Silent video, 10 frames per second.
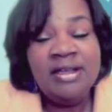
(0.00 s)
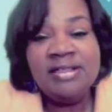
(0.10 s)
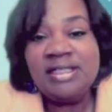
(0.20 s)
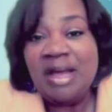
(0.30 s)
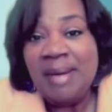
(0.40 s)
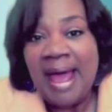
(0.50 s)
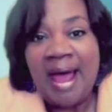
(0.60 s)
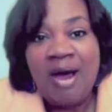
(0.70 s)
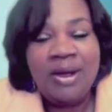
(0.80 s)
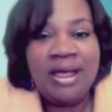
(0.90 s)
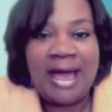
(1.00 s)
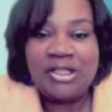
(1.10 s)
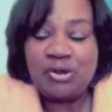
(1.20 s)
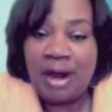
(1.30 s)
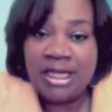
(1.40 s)
Somehow it got
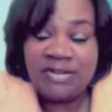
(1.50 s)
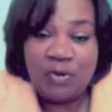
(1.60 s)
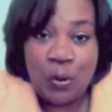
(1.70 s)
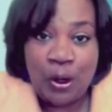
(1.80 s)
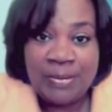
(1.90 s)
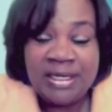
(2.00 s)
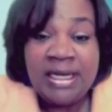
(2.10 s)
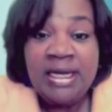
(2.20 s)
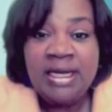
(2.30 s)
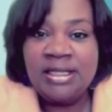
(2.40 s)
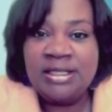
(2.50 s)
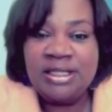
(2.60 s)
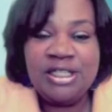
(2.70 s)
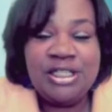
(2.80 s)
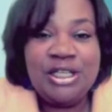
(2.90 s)
transformed into
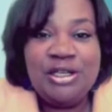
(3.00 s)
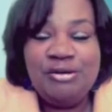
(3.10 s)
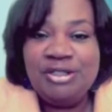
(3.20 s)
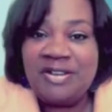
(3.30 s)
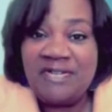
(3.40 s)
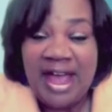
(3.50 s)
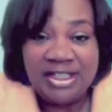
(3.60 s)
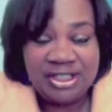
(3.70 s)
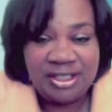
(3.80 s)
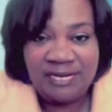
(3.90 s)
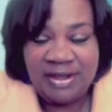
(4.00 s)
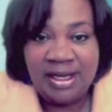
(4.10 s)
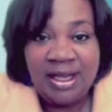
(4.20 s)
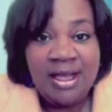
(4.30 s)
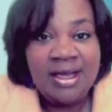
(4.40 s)
this huge fashion
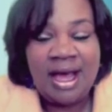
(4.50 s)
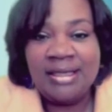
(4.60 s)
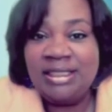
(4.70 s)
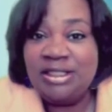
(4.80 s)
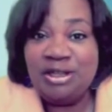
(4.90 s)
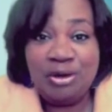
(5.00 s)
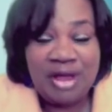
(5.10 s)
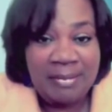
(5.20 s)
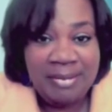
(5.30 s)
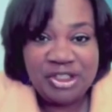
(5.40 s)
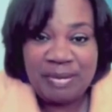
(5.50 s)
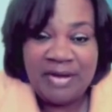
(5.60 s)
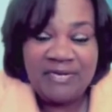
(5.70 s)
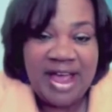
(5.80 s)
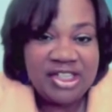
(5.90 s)
event. I didn't know that much
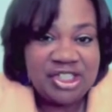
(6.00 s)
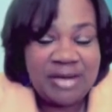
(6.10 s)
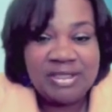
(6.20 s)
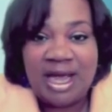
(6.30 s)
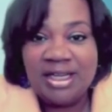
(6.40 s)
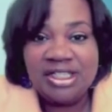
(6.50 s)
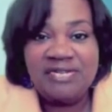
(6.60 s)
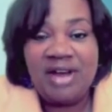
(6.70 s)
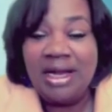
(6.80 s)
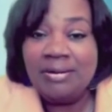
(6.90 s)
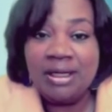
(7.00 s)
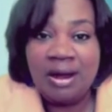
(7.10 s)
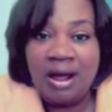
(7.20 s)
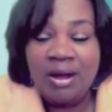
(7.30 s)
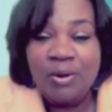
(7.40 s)
about fashion. I was kind of just following
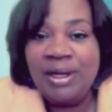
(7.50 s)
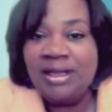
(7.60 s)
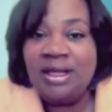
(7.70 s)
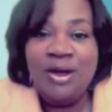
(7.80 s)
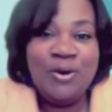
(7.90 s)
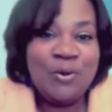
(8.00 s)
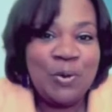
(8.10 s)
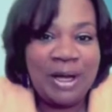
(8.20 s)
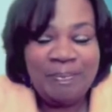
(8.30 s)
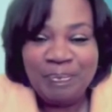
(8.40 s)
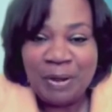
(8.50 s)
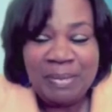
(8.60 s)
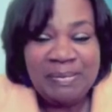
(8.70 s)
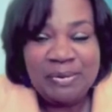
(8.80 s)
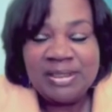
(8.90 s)
along with what
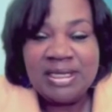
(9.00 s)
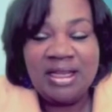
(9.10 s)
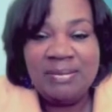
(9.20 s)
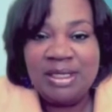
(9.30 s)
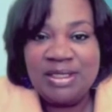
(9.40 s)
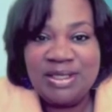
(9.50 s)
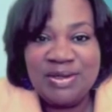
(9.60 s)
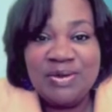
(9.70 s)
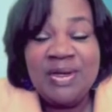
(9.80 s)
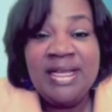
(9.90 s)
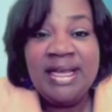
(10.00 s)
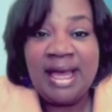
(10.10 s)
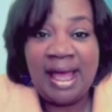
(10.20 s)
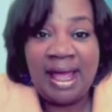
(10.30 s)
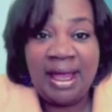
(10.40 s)
people were telling me to do.
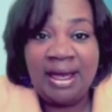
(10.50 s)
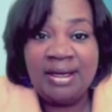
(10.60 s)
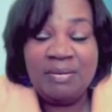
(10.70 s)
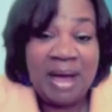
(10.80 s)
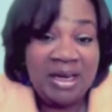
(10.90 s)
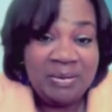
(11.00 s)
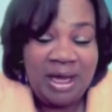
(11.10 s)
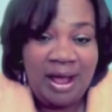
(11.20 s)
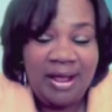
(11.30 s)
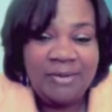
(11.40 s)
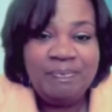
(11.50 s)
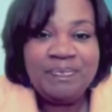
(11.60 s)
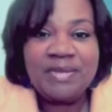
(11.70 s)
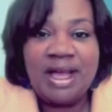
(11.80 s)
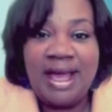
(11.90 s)
And bottom line,
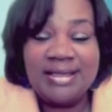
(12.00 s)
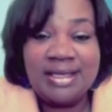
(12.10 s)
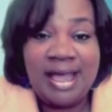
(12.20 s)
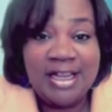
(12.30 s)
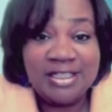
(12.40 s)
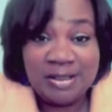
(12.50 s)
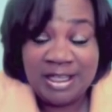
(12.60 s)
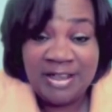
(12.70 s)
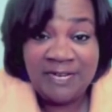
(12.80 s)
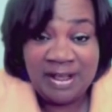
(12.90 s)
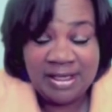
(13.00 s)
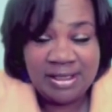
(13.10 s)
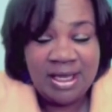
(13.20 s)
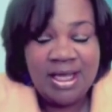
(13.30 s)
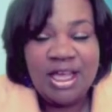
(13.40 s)
I had to cancel the event.
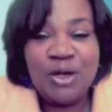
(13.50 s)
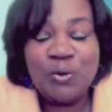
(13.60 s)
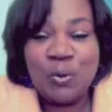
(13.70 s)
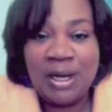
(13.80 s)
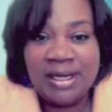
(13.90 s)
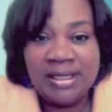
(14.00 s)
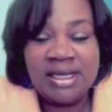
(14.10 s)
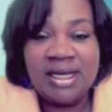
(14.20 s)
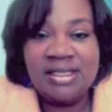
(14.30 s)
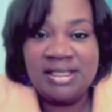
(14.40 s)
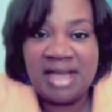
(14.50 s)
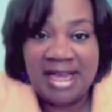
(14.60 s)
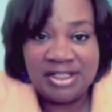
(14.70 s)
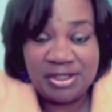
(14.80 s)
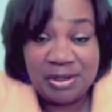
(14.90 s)
It was a
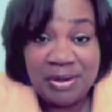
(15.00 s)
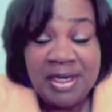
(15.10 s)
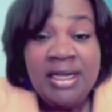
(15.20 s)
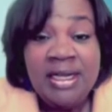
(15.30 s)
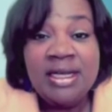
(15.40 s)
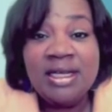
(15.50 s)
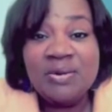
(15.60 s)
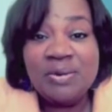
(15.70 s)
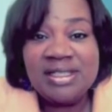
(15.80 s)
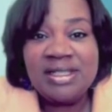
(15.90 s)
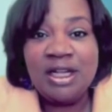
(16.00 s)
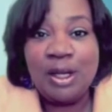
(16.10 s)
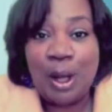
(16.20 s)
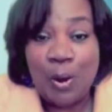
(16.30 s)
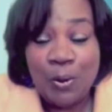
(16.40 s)
disaster. It was the
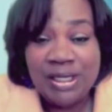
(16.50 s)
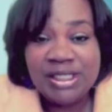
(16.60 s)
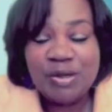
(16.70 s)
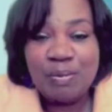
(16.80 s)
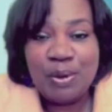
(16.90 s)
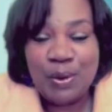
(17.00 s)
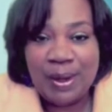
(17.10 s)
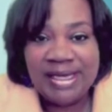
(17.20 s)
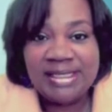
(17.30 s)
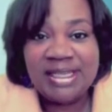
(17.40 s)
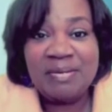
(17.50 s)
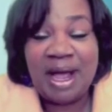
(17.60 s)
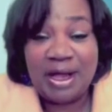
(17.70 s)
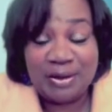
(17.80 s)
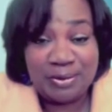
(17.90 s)
lowest point in my
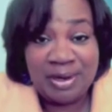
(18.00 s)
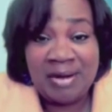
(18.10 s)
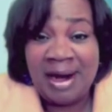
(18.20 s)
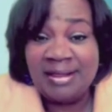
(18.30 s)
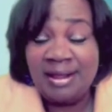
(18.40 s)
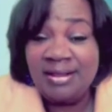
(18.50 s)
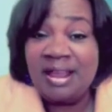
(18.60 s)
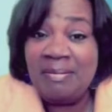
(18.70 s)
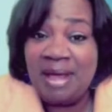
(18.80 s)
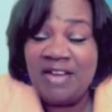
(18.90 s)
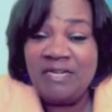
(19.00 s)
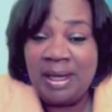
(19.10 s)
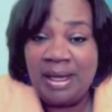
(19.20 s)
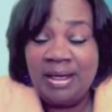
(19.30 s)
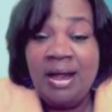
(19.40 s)
career. I think that may have
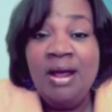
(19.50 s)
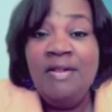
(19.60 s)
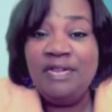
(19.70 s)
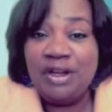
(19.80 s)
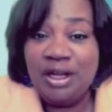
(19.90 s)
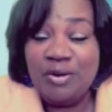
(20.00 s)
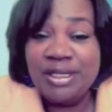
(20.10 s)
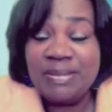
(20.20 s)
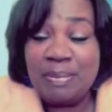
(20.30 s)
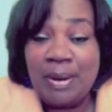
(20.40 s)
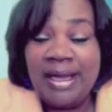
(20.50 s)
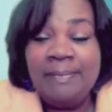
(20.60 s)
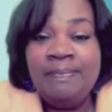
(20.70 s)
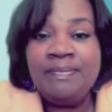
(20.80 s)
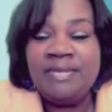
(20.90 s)
been the lowest point
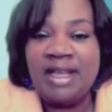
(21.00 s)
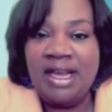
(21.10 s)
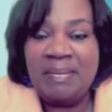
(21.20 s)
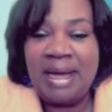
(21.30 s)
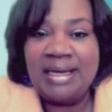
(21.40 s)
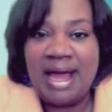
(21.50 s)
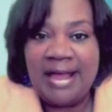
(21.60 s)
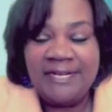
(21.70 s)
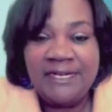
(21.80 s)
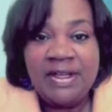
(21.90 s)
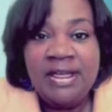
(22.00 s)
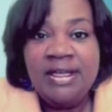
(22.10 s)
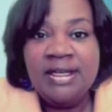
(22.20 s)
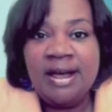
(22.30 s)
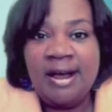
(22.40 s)
in my life.
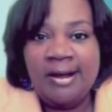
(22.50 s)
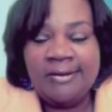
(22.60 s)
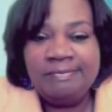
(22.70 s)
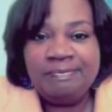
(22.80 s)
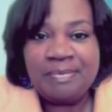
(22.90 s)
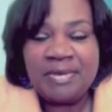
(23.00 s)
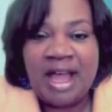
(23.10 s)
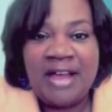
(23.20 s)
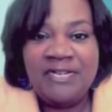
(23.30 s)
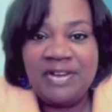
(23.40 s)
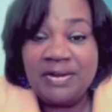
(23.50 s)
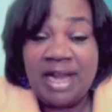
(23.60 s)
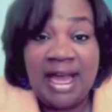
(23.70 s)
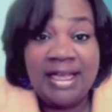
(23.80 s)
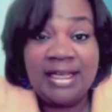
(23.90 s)
I felt
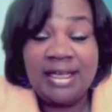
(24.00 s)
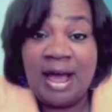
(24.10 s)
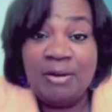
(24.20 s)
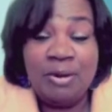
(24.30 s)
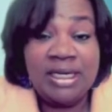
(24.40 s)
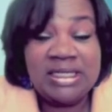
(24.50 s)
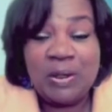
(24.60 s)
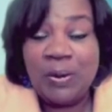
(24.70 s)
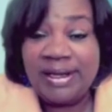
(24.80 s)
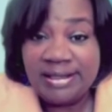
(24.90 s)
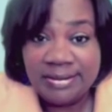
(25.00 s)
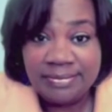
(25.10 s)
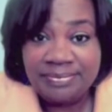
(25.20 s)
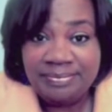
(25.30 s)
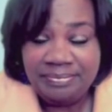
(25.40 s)
like I wanted to quit.
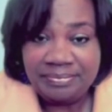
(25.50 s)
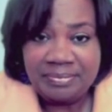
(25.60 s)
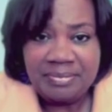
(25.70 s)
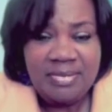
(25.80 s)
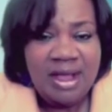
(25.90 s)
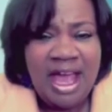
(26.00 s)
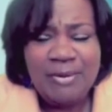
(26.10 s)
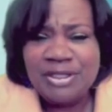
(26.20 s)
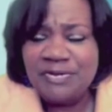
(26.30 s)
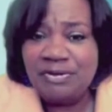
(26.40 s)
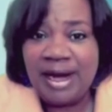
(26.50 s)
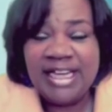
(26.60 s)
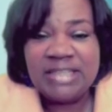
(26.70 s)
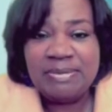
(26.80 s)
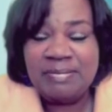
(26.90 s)
I was afraid
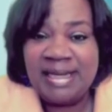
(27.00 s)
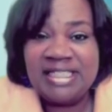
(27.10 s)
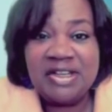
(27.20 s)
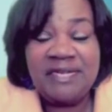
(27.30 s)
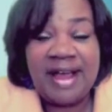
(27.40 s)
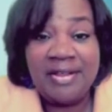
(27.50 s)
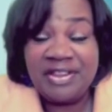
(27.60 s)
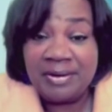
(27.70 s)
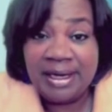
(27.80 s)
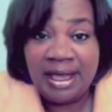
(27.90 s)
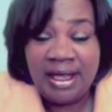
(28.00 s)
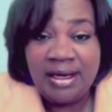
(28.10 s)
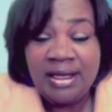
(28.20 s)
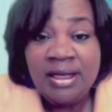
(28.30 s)
to put myself out there again.